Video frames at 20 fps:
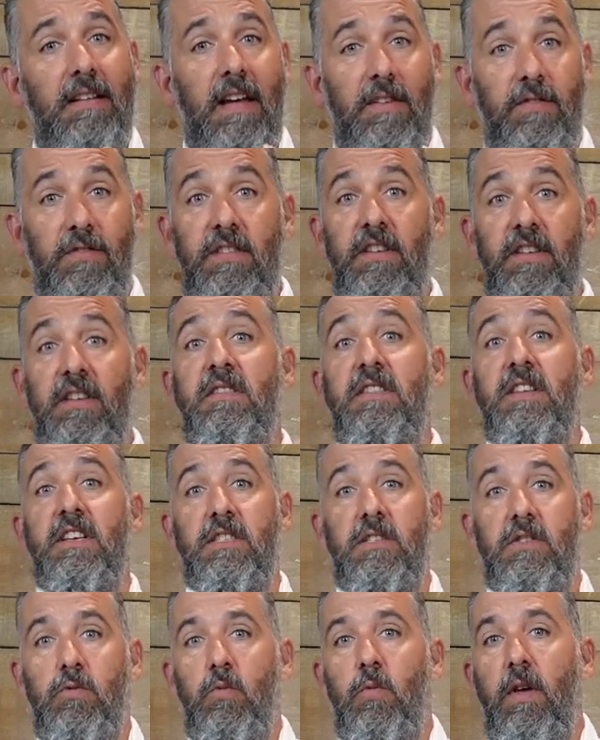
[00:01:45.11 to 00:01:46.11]
and I've seen
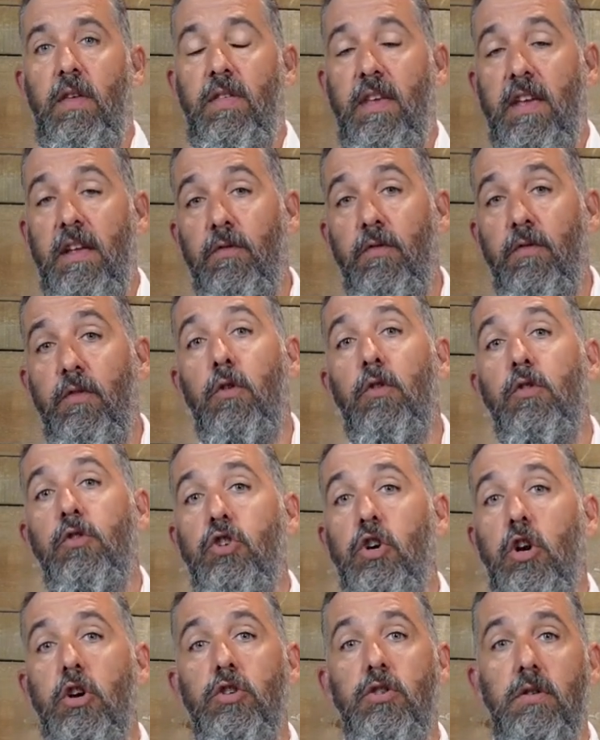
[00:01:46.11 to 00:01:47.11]
this with inverter
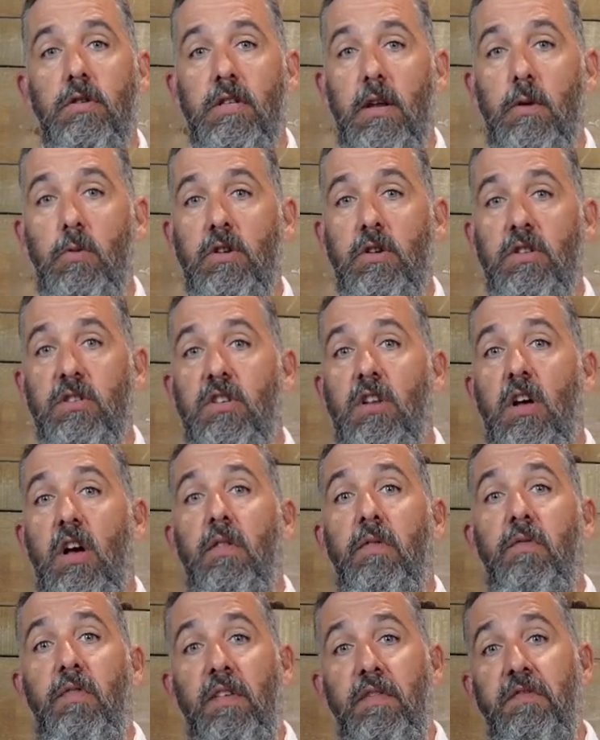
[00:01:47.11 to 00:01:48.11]
chargers that were
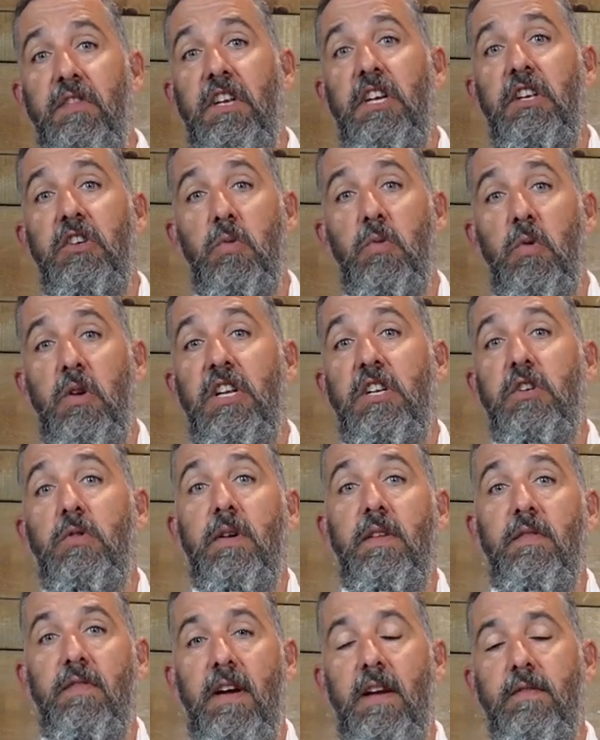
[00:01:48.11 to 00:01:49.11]
installed 15, 20,
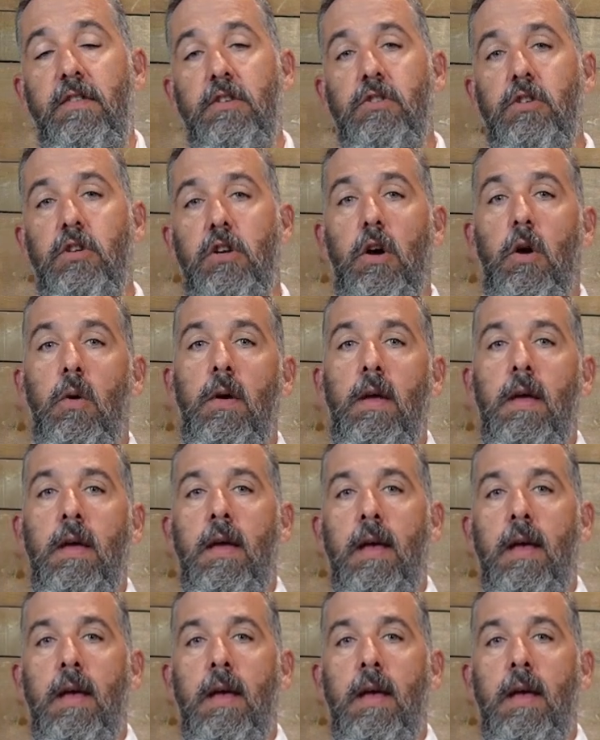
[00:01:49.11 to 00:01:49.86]
25 years ago,